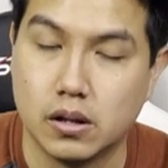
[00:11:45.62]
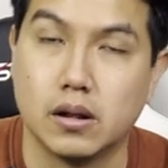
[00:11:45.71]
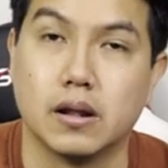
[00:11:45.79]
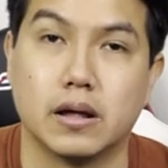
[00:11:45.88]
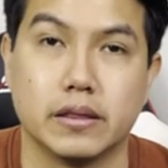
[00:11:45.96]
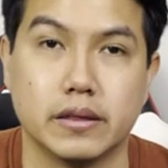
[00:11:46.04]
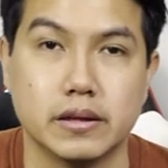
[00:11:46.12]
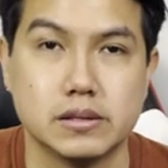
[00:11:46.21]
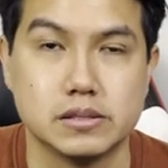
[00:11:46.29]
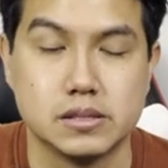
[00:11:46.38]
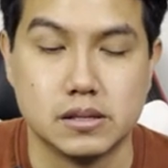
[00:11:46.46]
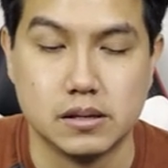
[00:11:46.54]
like
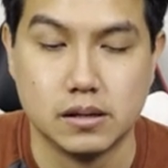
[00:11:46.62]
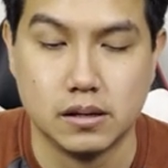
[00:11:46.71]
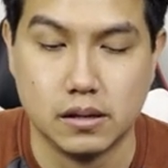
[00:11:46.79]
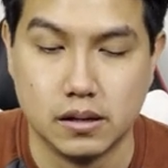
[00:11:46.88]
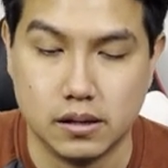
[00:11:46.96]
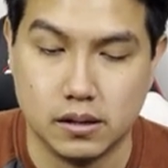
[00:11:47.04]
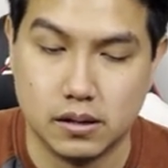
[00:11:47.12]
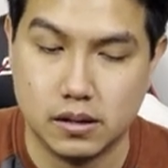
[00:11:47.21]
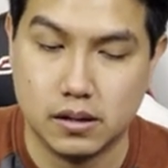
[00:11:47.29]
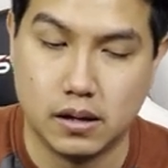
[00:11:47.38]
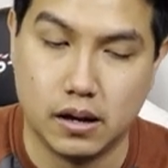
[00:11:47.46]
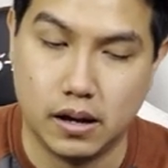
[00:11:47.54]
this
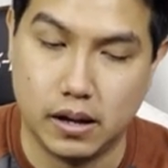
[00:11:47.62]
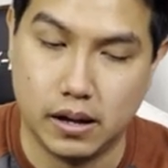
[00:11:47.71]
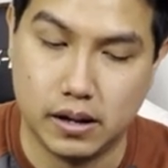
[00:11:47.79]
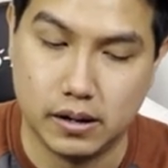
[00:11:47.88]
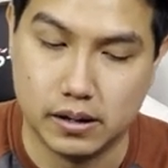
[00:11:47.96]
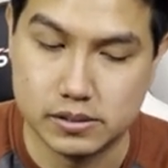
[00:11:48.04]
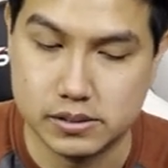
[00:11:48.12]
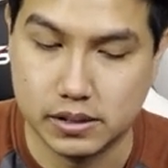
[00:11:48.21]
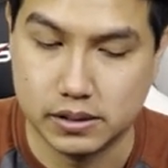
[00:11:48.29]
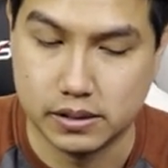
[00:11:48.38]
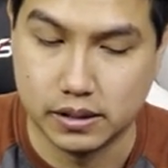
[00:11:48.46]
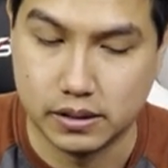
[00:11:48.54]
and let's
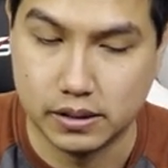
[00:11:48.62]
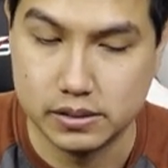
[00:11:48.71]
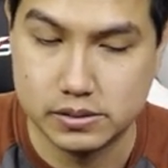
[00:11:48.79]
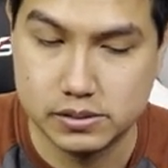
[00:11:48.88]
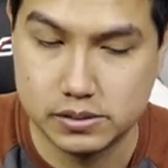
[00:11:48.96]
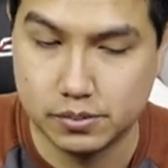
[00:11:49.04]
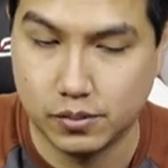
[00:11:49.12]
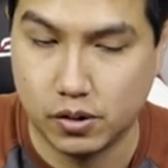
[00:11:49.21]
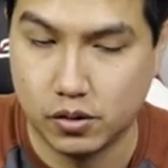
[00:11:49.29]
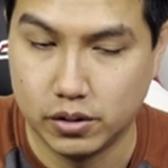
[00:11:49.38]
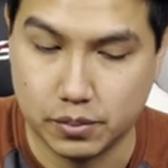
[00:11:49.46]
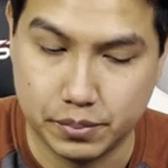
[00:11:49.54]
say that this
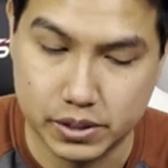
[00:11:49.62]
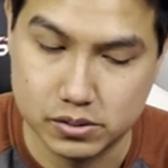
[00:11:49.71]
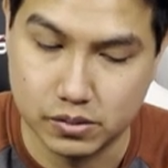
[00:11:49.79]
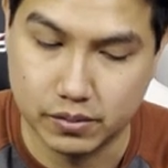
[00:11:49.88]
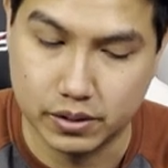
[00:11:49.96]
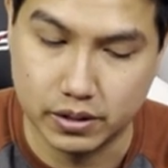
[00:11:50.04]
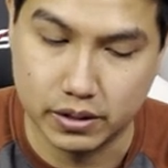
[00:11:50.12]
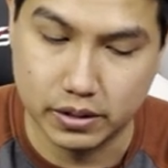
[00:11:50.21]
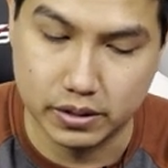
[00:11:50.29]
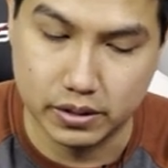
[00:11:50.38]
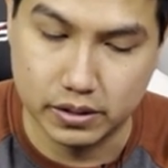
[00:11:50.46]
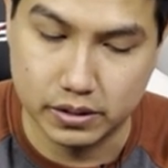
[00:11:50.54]
other piece over
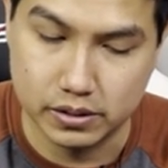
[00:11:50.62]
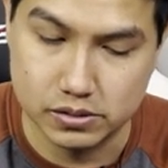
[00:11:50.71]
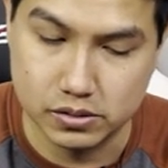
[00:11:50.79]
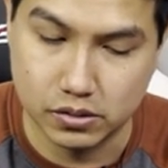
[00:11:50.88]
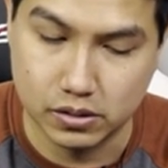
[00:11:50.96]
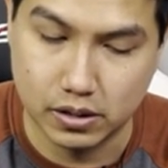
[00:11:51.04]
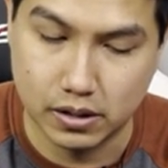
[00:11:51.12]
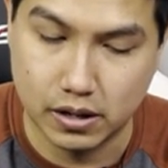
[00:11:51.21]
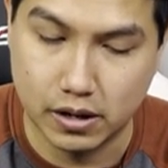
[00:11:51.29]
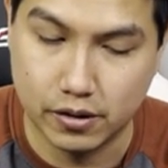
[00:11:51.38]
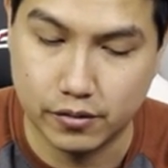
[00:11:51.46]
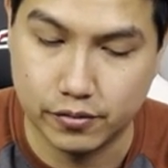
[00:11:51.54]
here is gonna
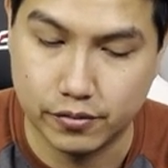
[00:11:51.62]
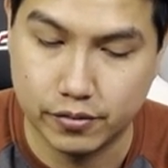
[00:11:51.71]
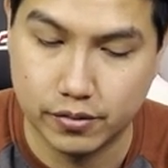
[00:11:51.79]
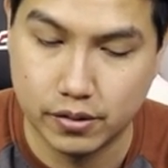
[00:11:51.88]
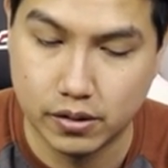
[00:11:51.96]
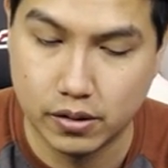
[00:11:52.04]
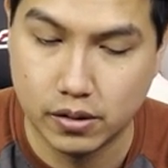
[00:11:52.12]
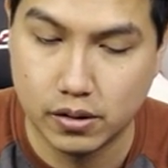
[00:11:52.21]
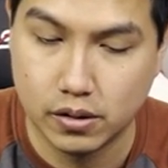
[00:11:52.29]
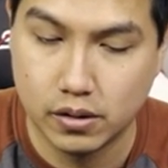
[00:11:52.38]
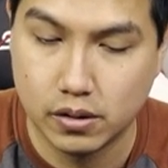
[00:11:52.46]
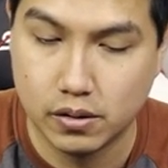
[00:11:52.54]
have
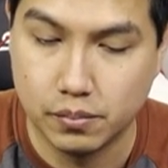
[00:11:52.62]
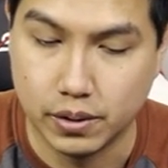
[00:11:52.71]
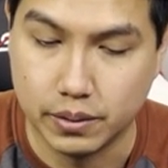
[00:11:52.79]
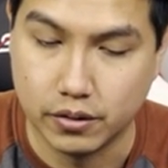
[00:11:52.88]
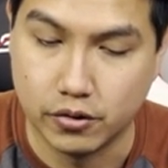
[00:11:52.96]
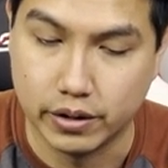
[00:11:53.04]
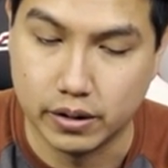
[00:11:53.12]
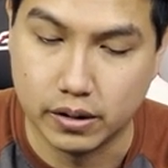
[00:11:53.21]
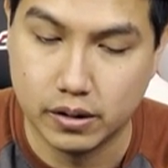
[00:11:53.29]
maybe an o-ring